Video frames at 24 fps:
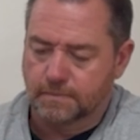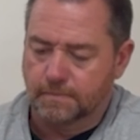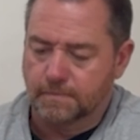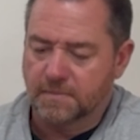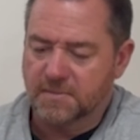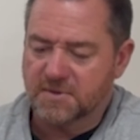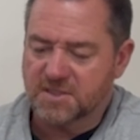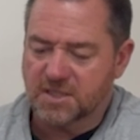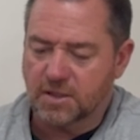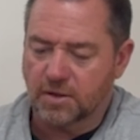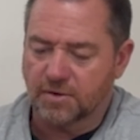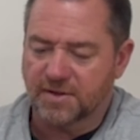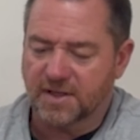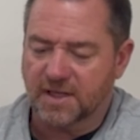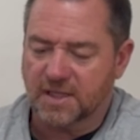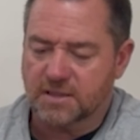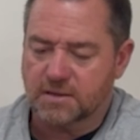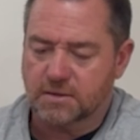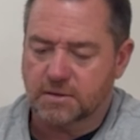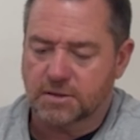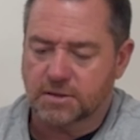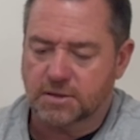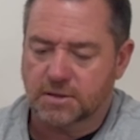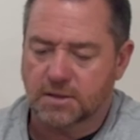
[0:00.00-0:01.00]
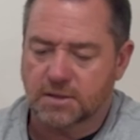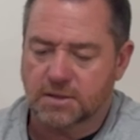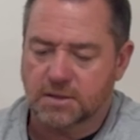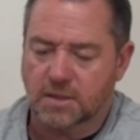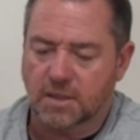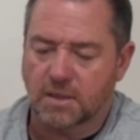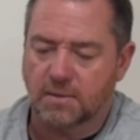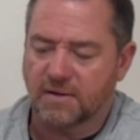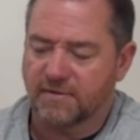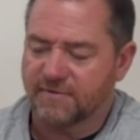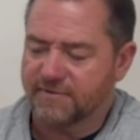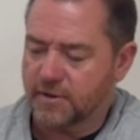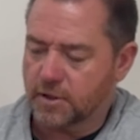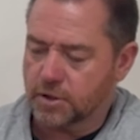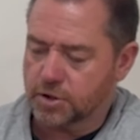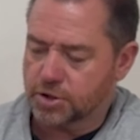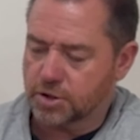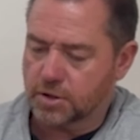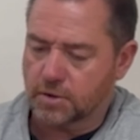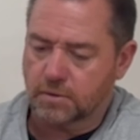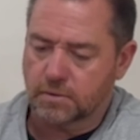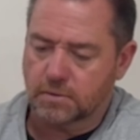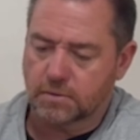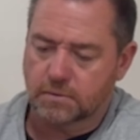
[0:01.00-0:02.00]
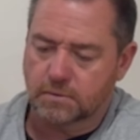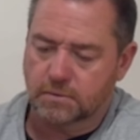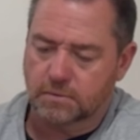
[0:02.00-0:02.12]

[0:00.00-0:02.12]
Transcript: still think it's going to be functional.